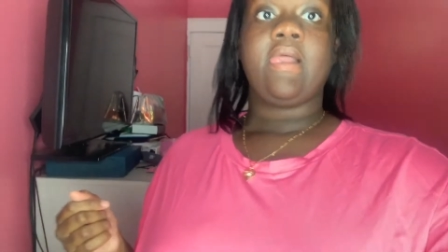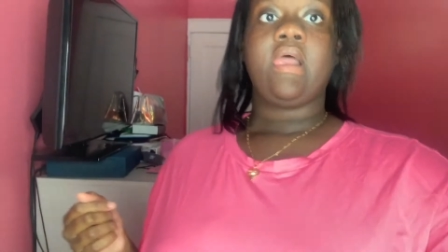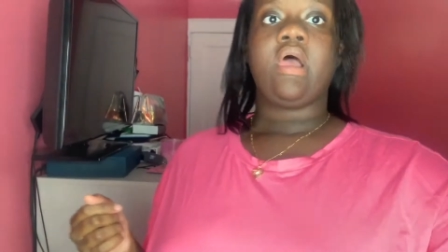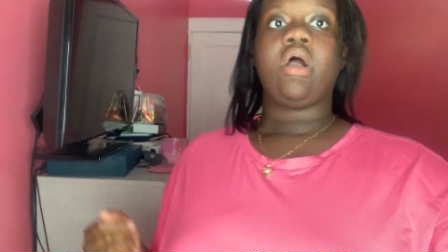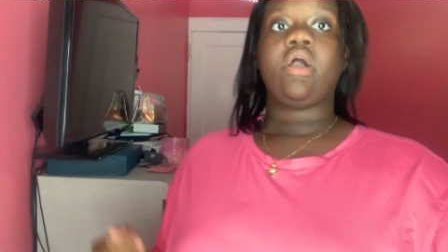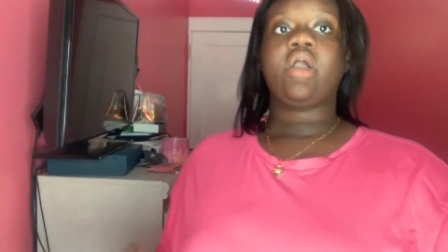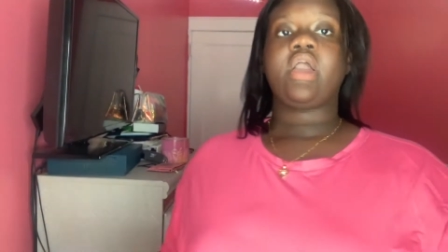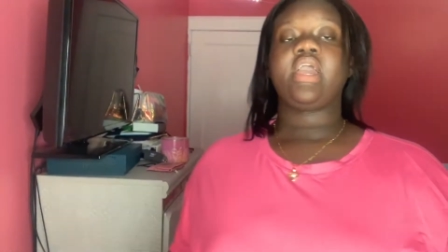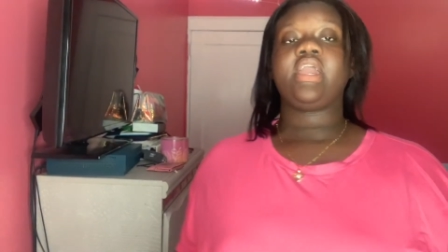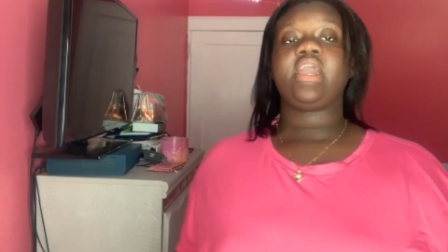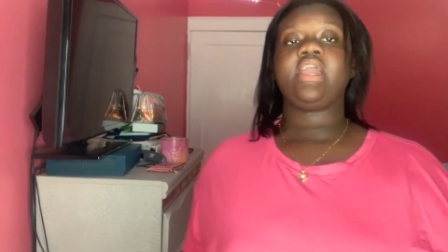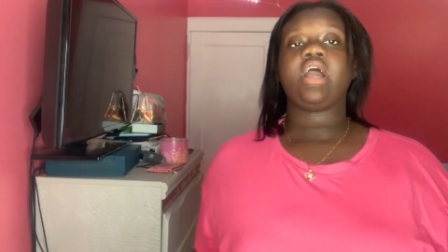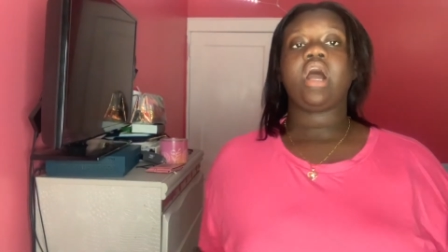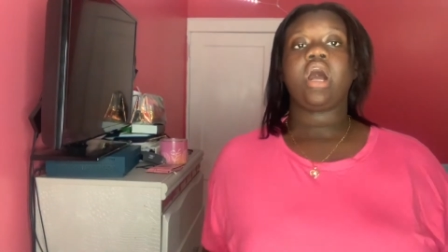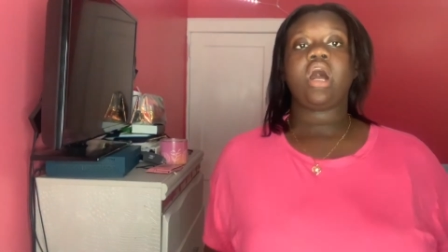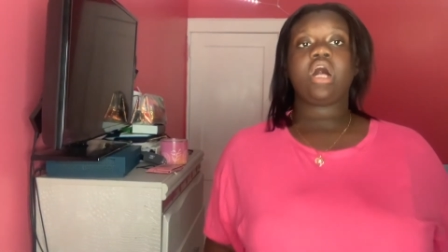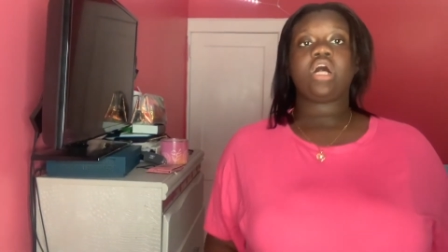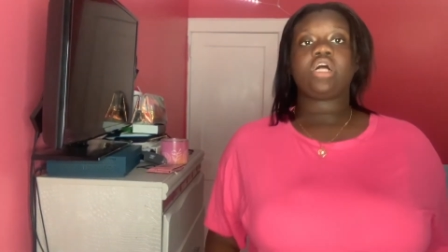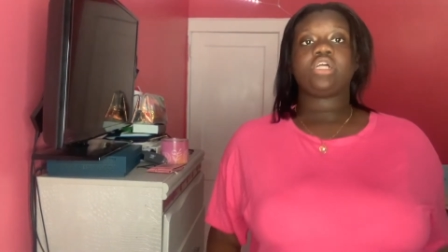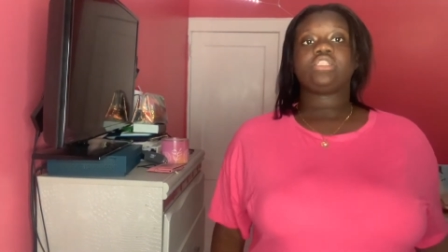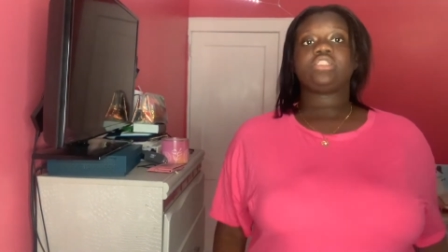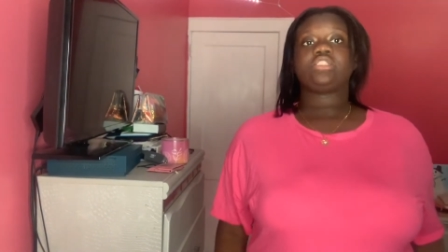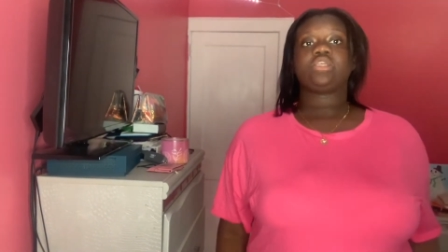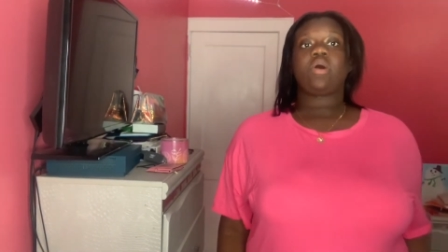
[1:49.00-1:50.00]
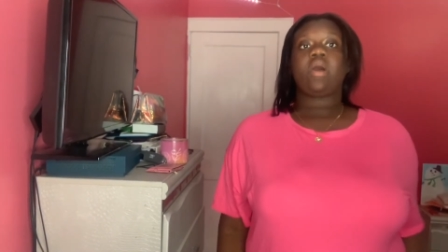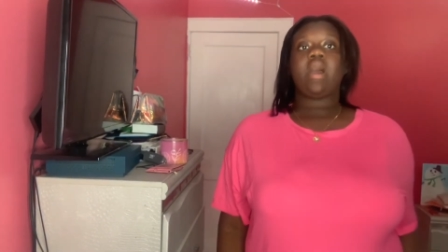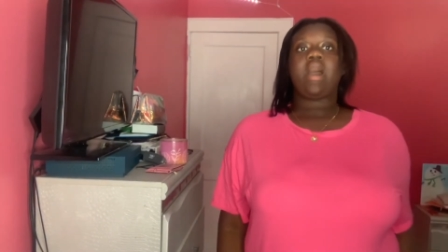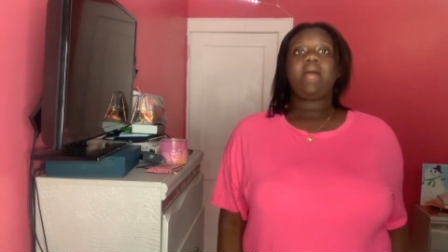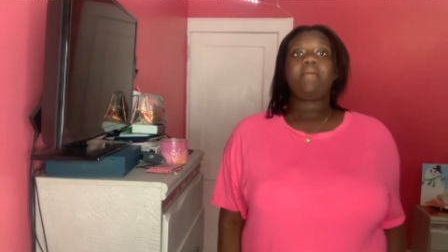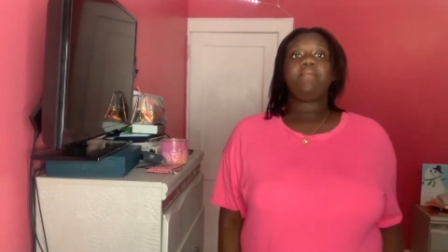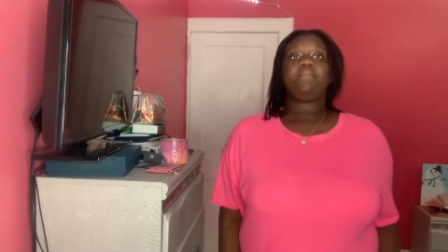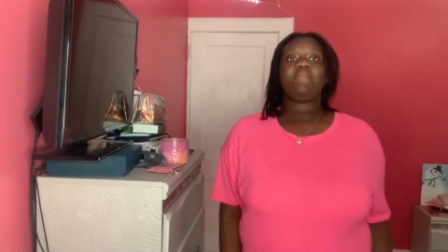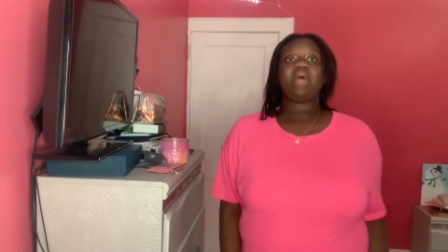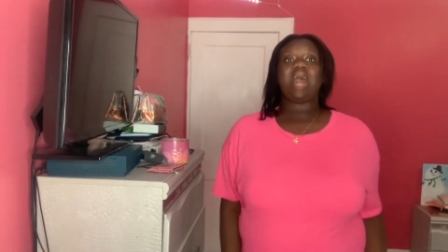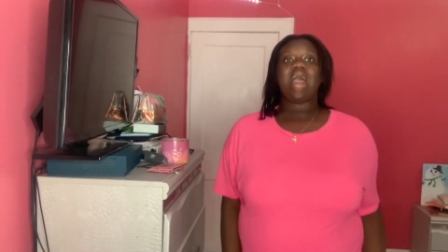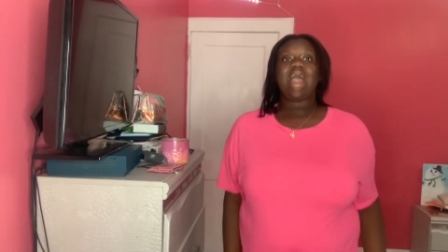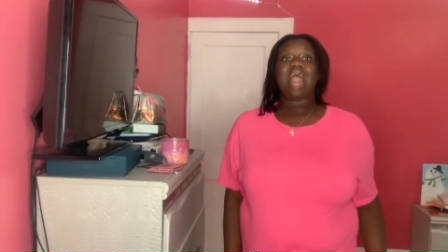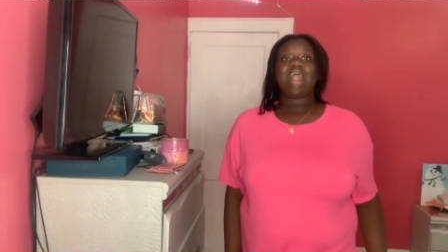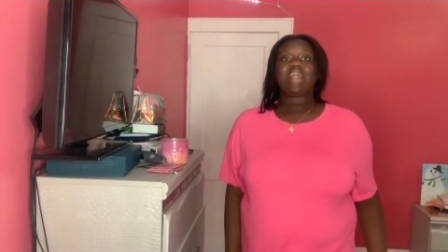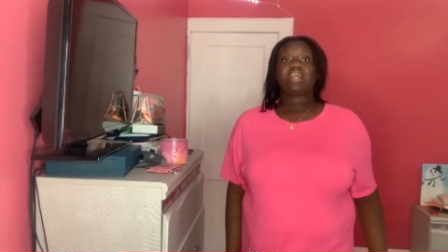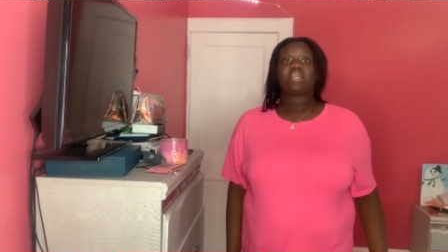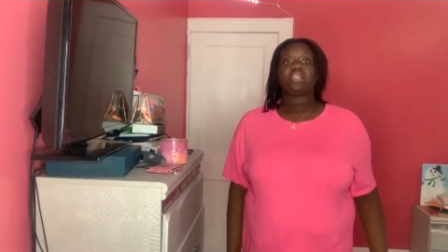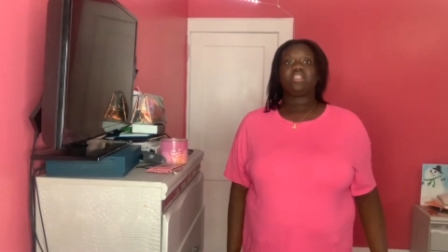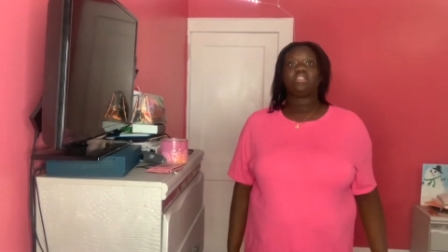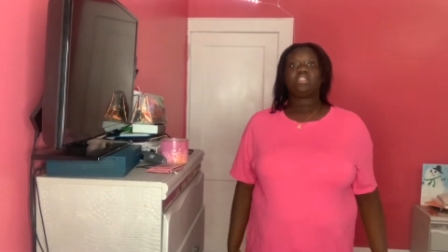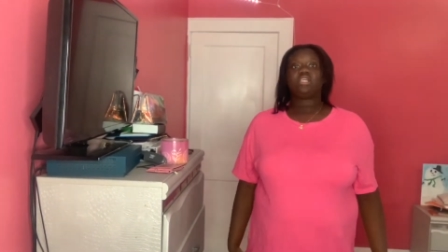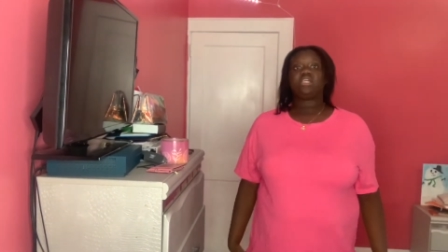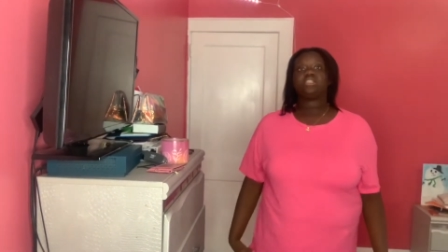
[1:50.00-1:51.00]
okay y'all so i'm back
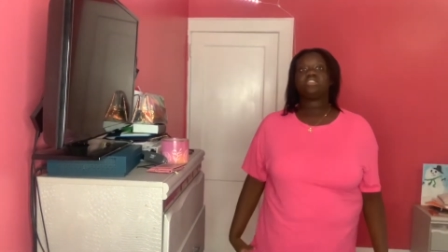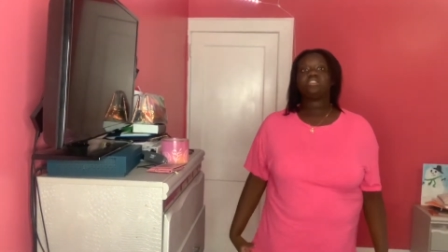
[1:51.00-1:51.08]
this